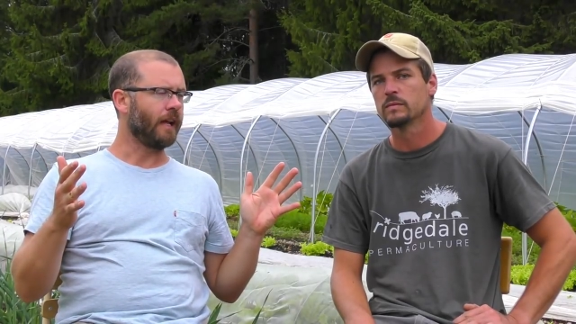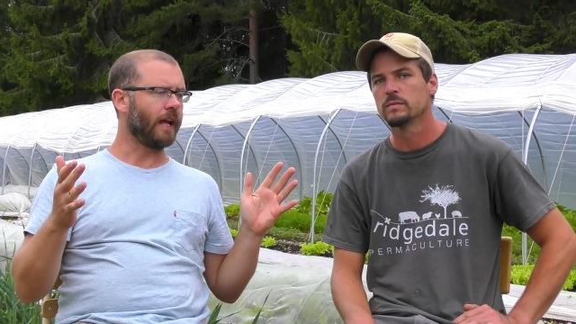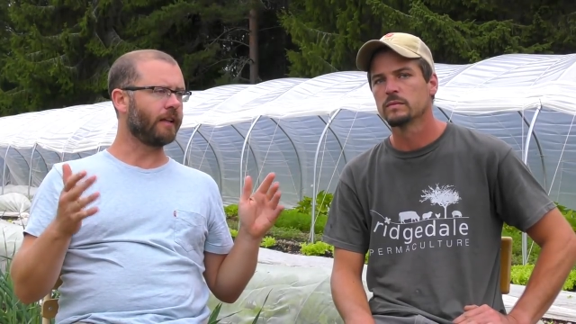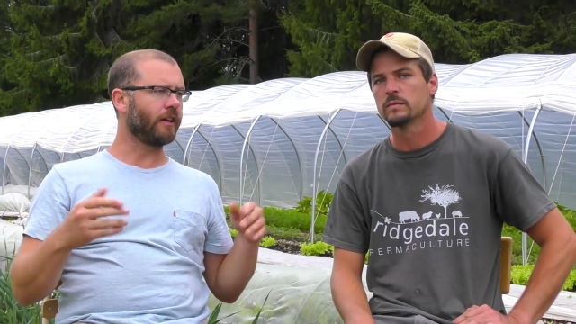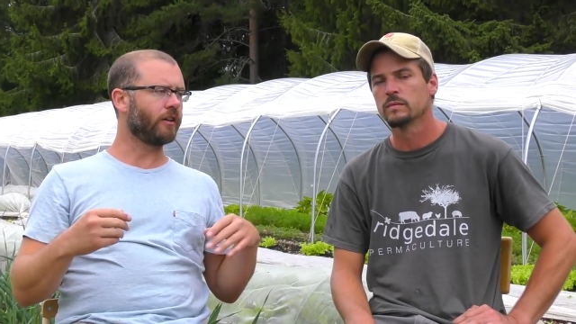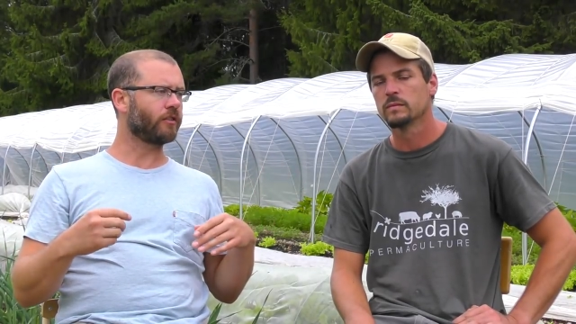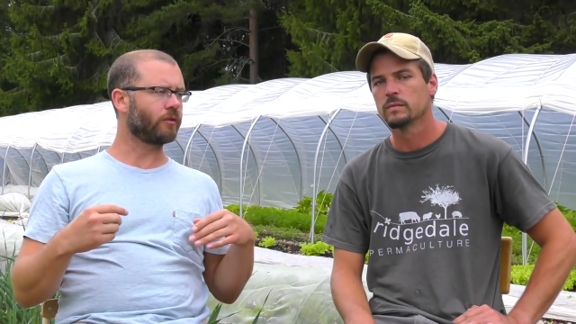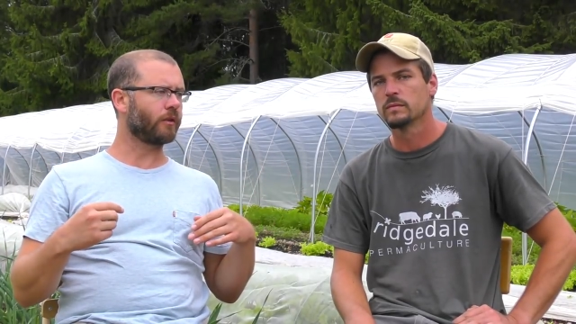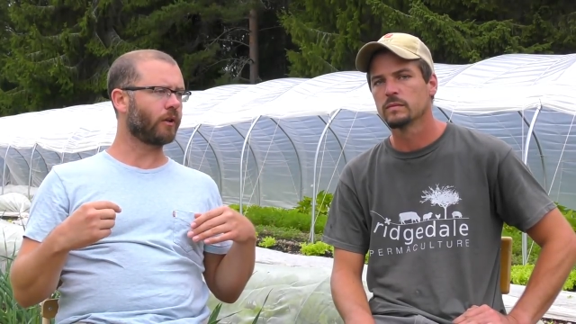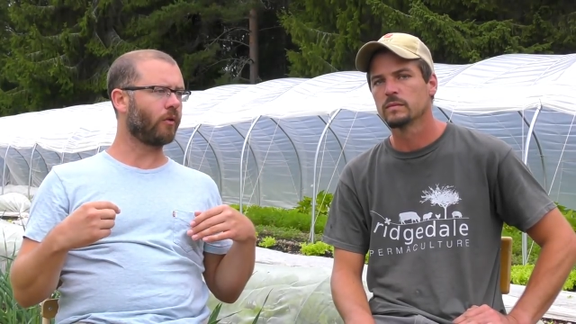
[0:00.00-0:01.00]
Speaker 1: and they also
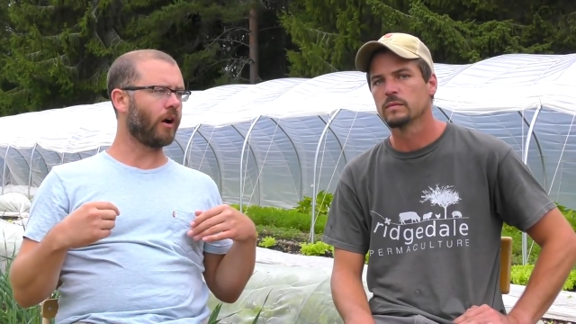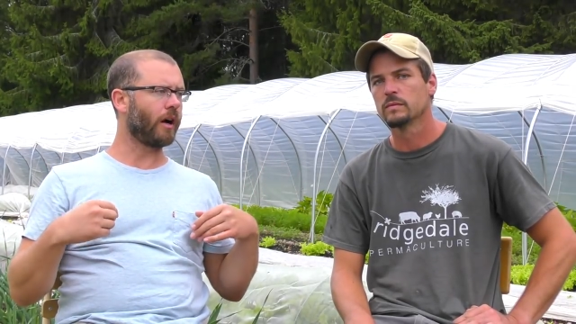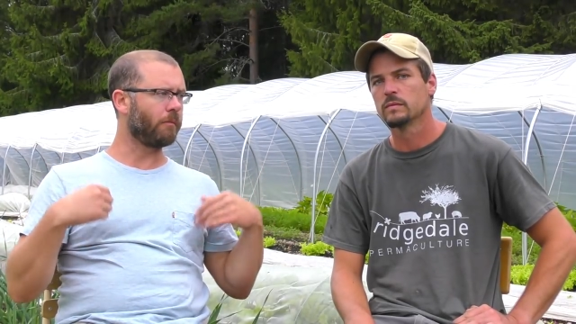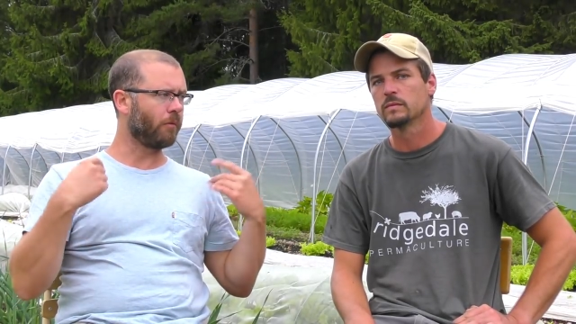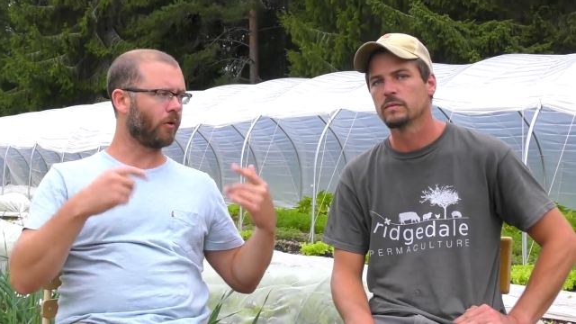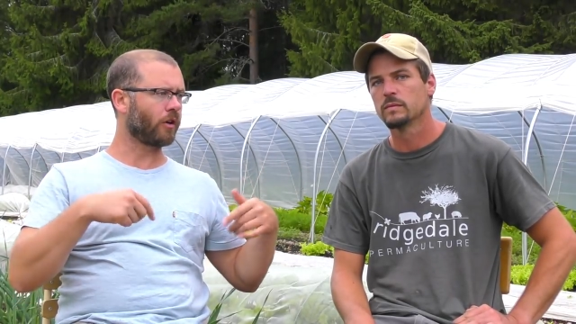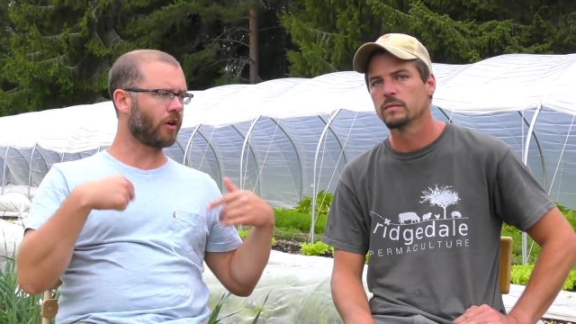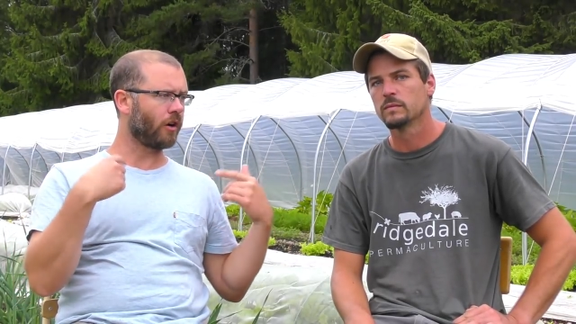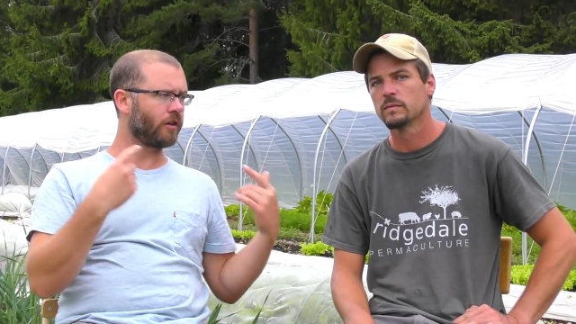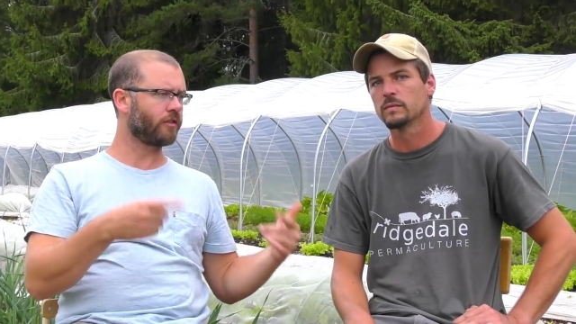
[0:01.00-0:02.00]
require more
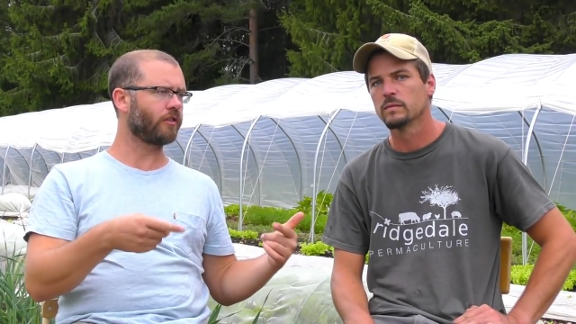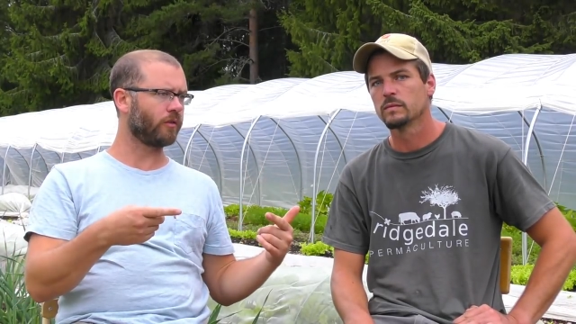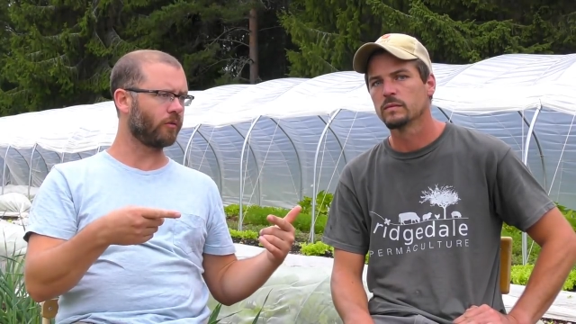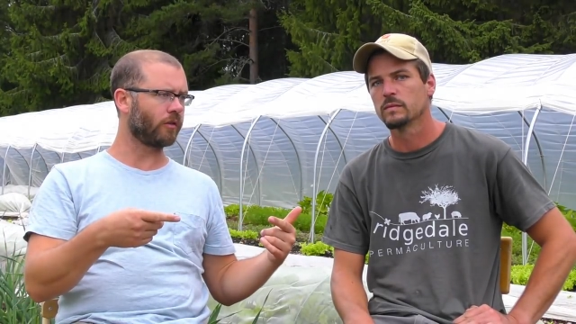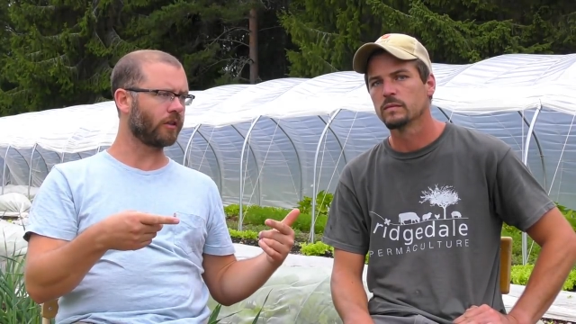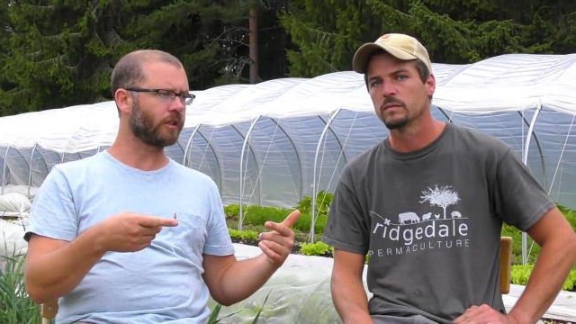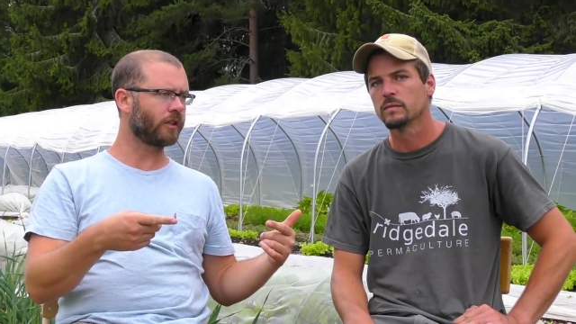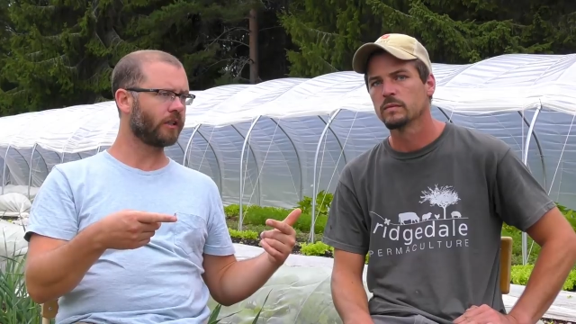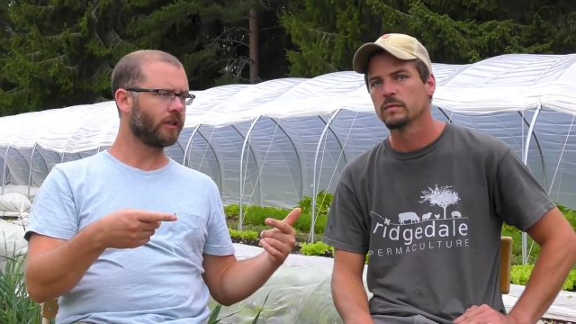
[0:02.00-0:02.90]
constant work,